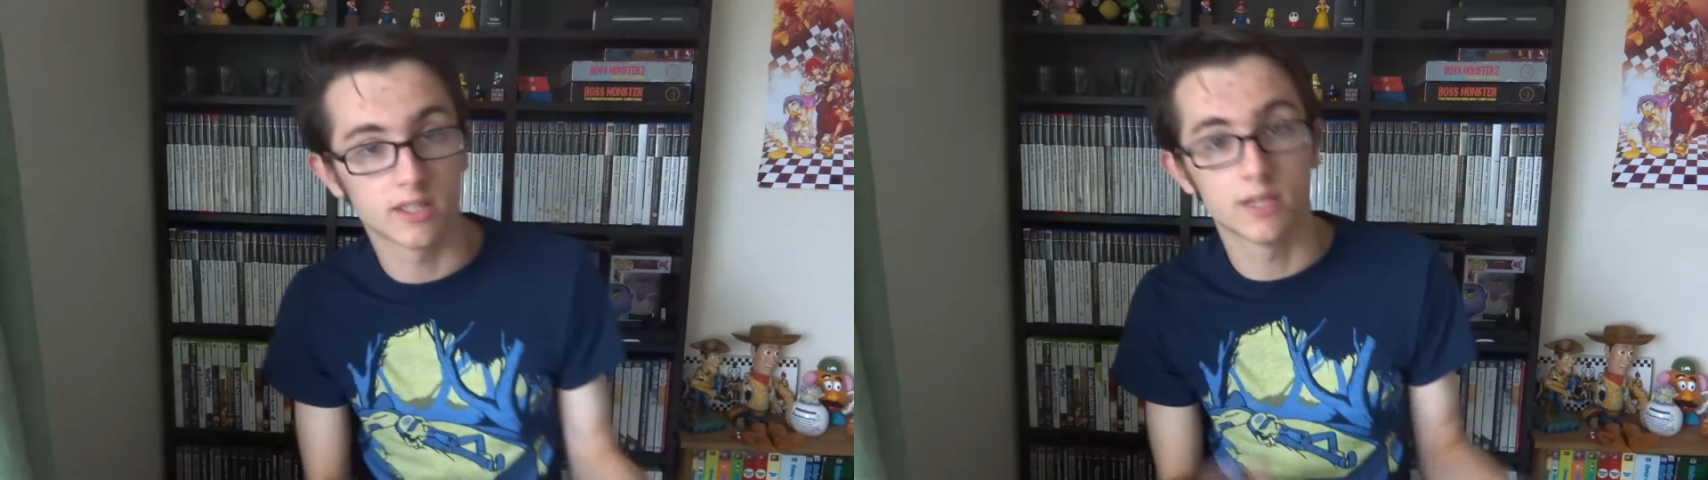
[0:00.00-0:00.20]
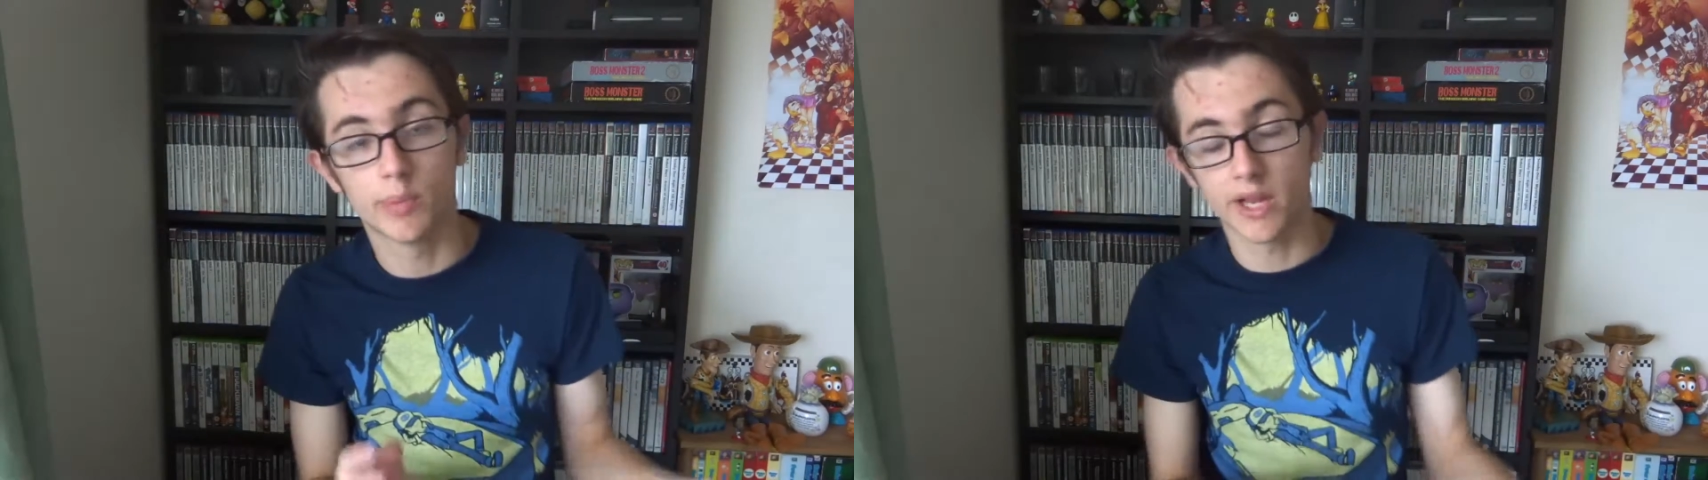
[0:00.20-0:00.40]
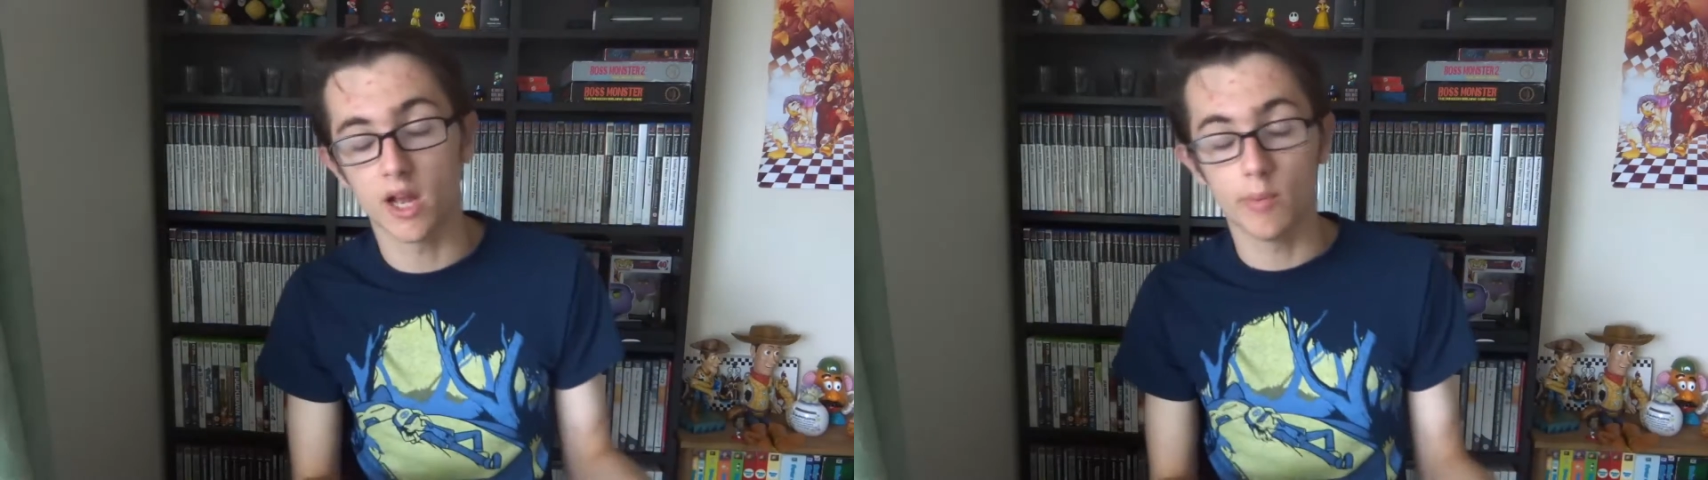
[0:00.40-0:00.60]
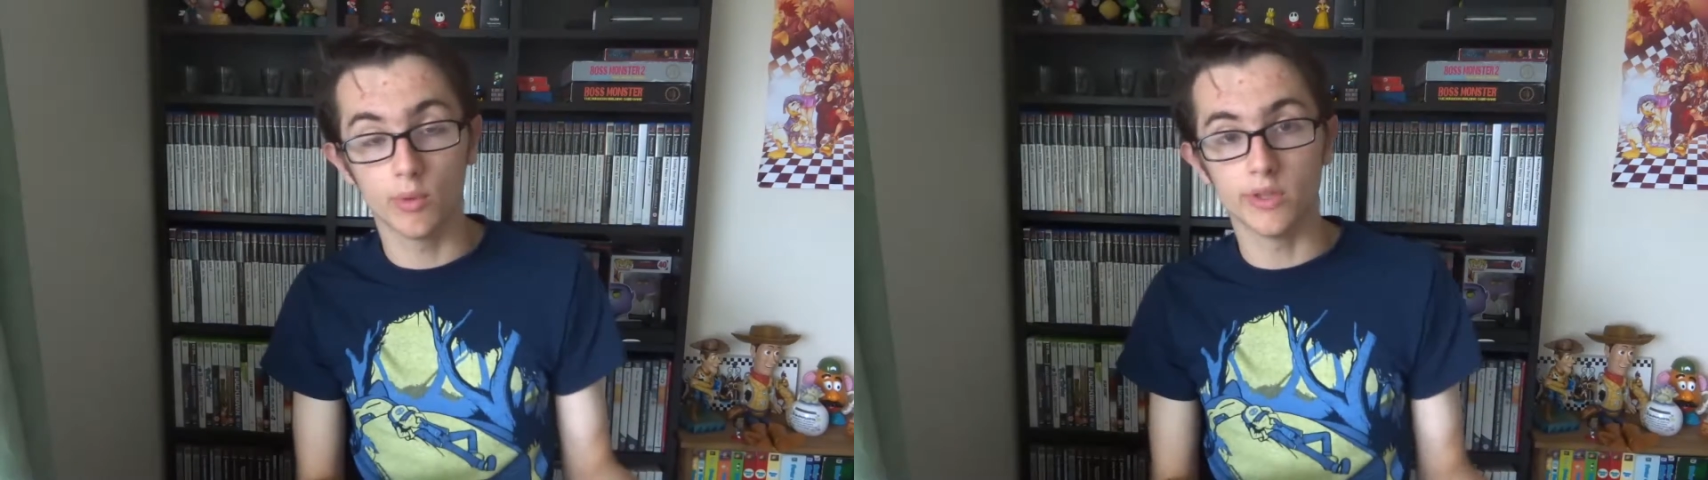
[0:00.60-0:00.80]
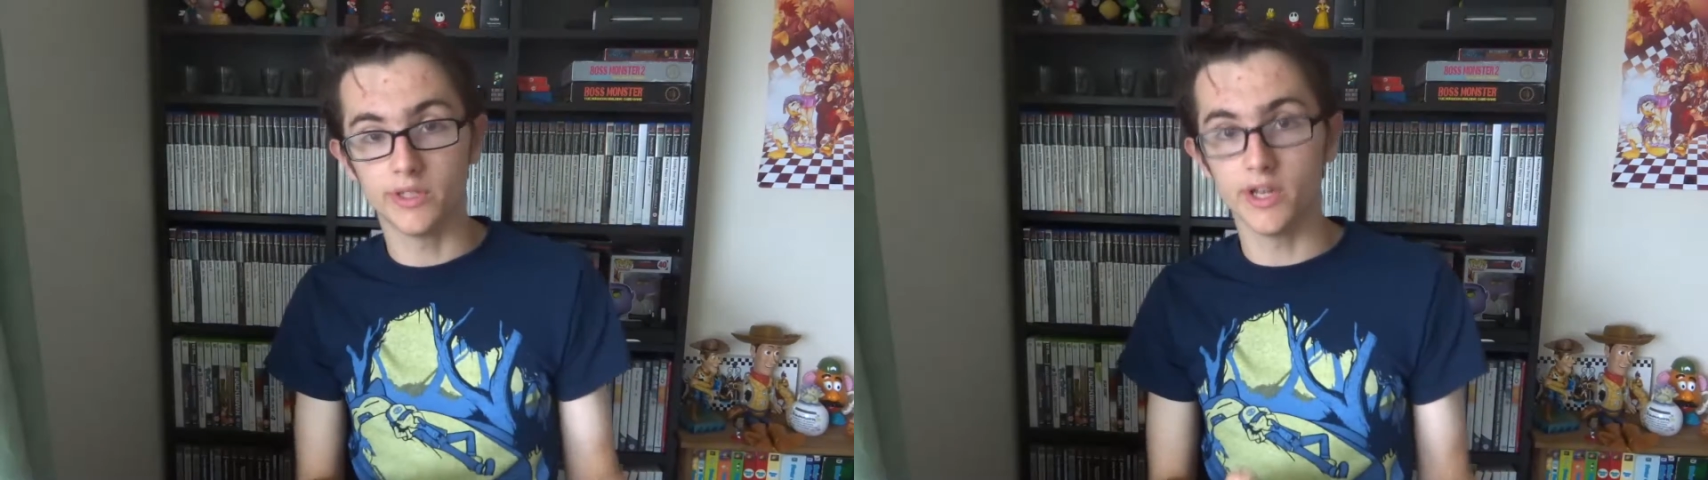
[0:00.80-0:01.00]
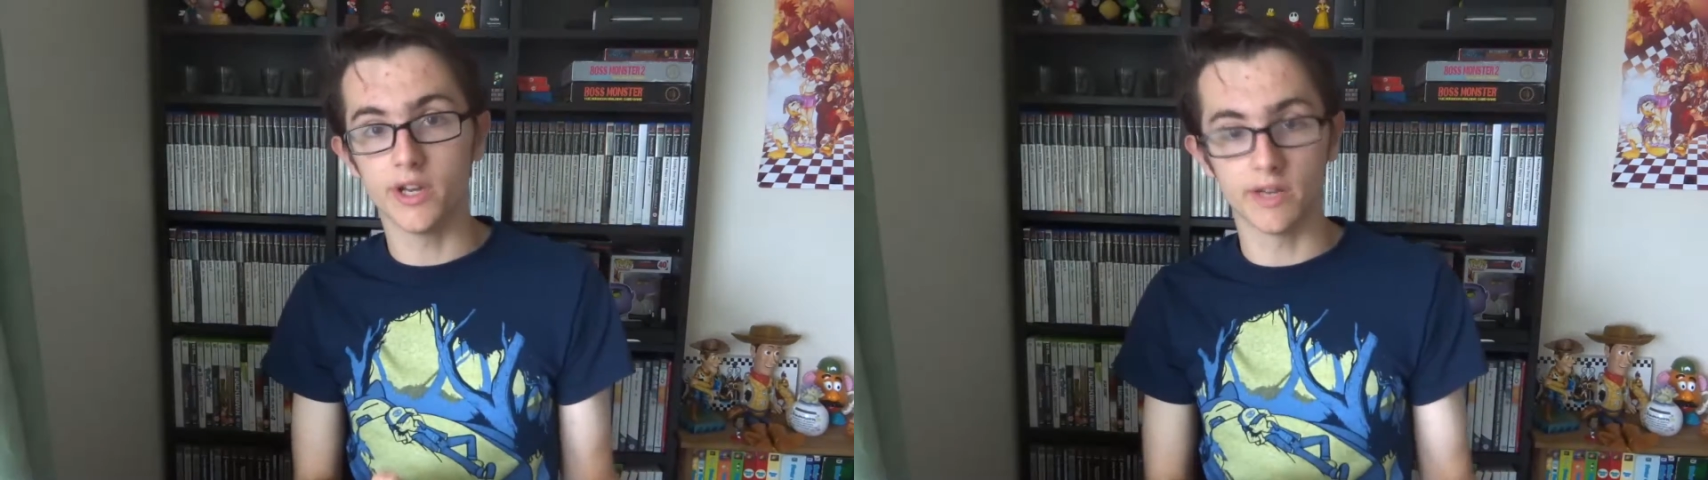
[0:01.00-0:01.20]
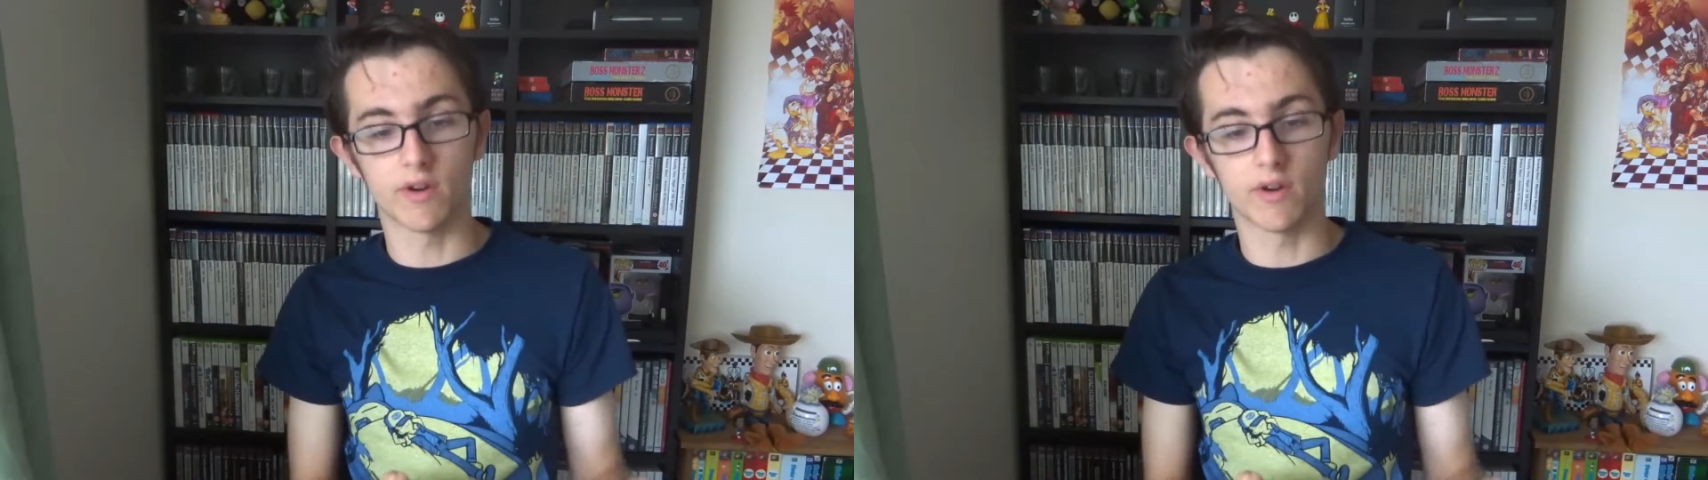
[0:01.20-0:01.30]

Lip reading: pick up all the dirt,